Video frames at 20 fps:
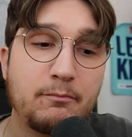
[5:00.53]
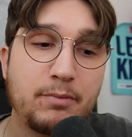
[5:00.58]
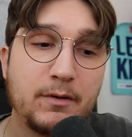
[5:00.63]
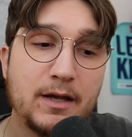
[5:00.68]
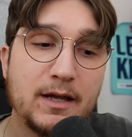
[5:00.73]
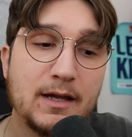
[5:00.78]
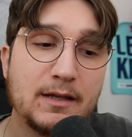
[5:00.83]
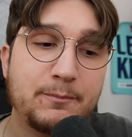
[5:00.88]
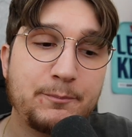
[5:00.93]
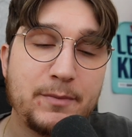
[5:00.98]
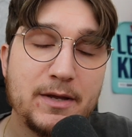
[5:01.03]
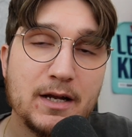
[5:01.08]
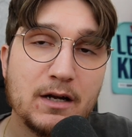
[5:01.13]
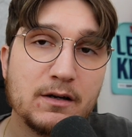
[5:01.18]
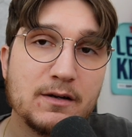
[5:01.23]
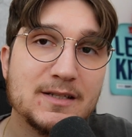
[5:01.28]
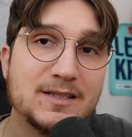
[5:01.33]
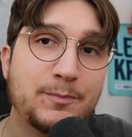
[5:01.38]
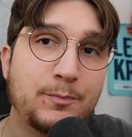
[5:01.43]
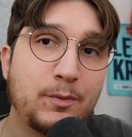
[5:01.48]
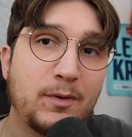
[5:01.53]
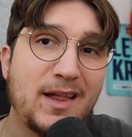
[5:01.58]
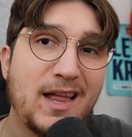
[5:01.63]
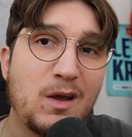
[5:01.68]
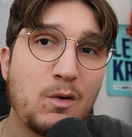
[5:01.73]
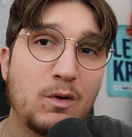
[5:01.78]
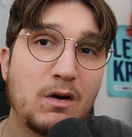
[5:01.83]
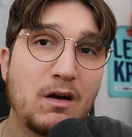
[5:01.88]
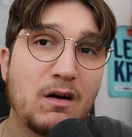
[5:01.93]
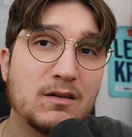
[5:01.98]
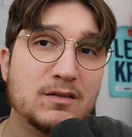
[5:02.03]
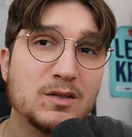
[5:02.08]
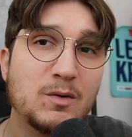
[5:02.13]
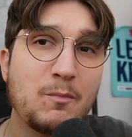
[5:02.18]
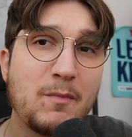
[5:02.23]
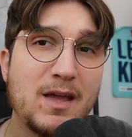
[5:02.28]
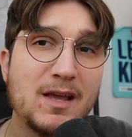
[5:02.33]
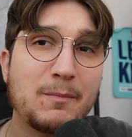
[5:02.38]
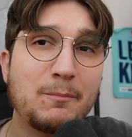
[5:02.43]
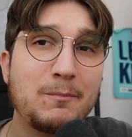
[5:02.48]
but a bigger display would also
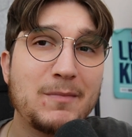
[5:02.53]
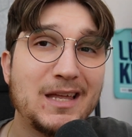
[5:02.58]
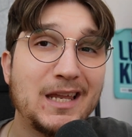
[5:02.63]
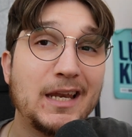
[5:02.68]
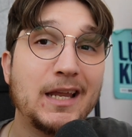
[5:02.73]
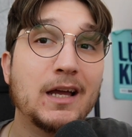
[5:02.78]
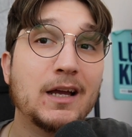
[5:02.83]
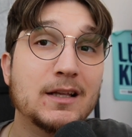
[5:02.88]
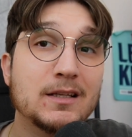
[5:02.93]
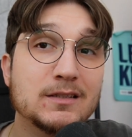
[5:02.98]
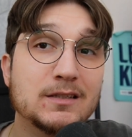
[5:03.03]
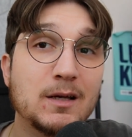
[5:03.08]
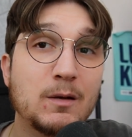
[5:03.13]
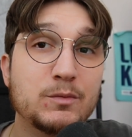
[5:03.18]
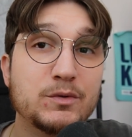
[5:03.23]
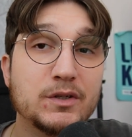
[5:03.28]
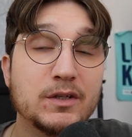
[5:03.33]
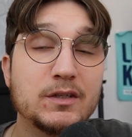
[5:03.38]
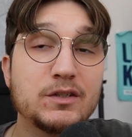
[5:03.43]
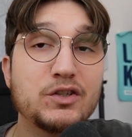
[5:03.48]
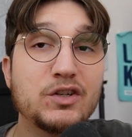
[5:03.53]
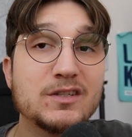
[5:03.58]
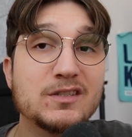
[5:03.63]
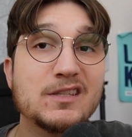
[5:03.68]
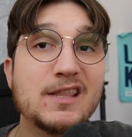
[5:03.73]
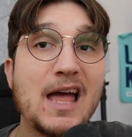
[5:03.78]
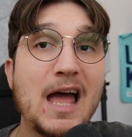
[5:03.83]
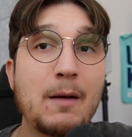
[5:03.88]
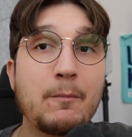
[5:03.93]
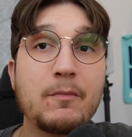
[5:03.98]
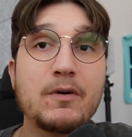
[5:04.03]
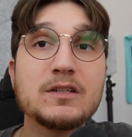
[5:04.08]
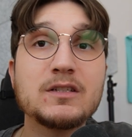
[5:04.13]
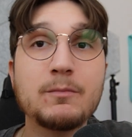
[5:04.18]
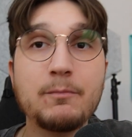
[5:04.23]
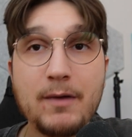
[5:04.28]
make media consumption just that much